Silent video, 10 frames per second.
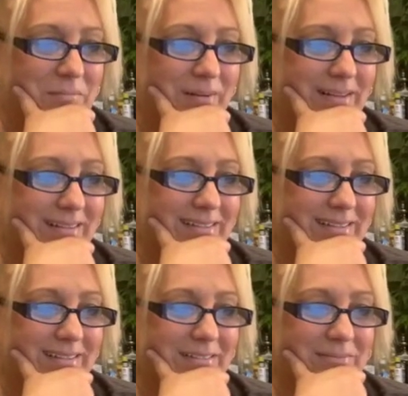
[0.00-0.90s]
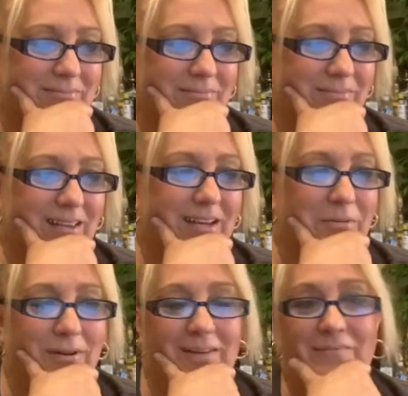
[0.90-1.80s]
But
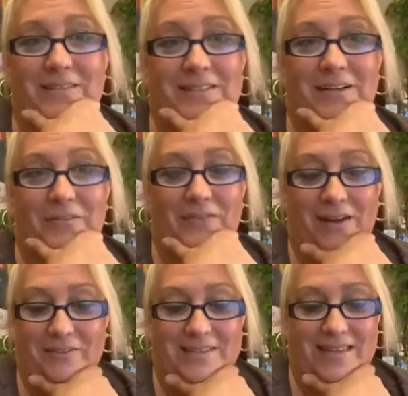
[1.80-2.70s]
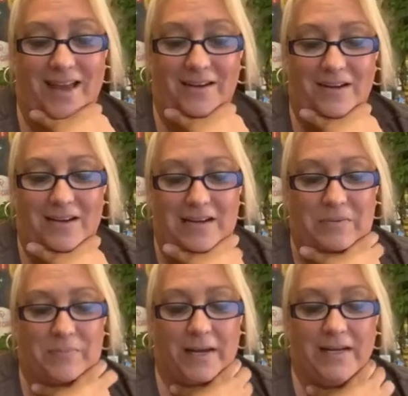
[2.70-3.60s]
anyway, so that was that.
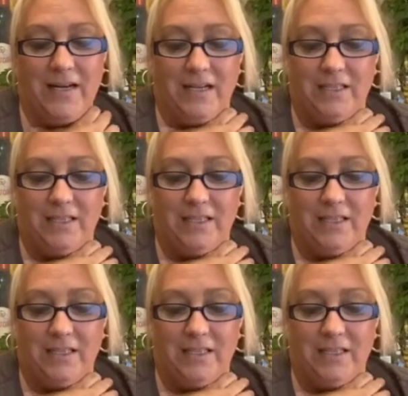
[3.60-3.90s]
But